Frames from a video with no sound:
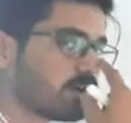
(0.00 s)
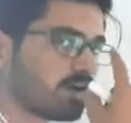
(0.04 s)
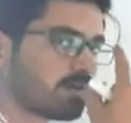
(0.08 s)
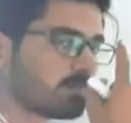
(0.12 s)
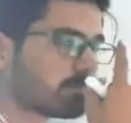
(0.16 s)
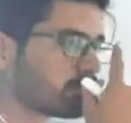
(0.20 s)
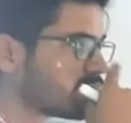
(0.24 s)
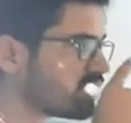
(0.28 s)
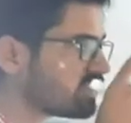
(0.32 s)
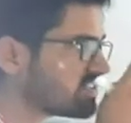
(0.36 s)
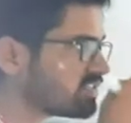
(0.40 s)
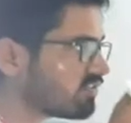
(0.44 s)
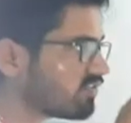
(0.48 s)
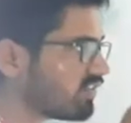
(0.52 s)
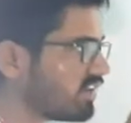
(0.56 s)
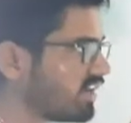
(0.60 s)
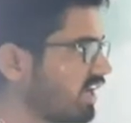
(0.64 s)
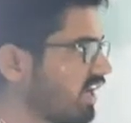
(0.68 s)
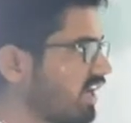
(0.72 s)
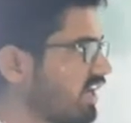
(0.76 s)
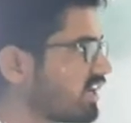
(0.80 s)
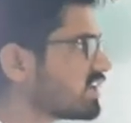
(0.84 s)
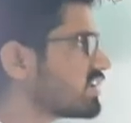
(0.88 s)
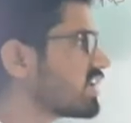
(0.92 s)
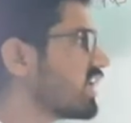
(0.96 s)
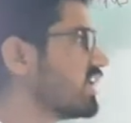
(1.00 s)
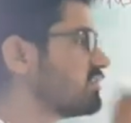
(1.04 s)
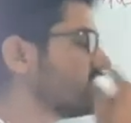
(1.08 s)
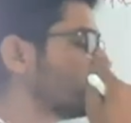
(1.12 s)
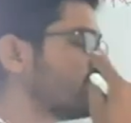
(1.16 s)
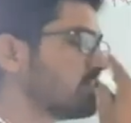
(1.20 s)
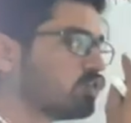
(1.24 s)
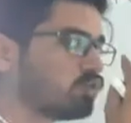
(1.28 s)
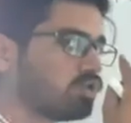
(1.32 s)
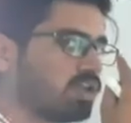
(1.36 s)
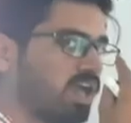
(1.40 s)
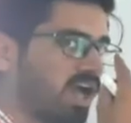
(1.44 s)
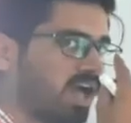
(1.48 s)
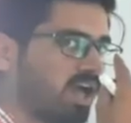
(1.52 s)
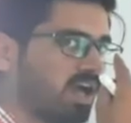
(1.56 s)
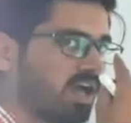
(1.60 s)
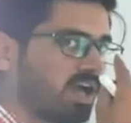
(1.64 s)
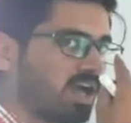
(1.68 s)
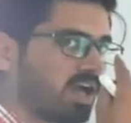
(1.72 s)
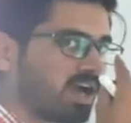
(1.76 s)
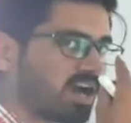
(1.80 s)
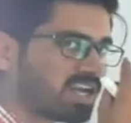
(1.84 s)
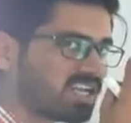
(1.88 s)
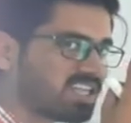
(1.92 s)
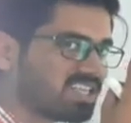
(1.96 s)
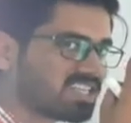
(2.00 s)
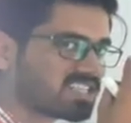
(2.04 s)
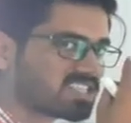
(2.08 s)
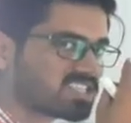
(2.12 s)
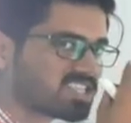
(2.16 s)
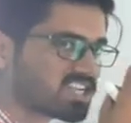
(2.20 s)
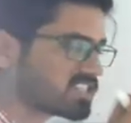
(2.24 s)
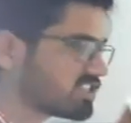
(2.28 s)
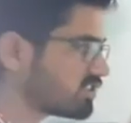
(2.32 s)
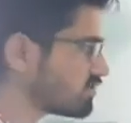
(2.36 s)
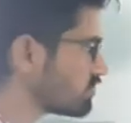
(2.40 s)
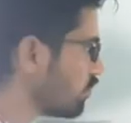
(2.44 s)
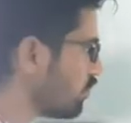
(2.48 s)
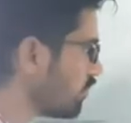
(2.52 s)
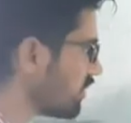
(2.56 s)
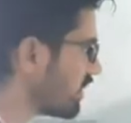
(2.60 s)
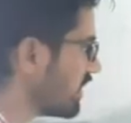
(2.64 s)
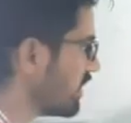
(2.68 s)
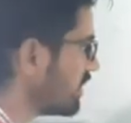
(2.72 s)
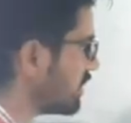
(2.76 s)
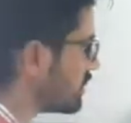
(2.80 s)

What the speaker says: Pressure will transfer to the another sections. Okay,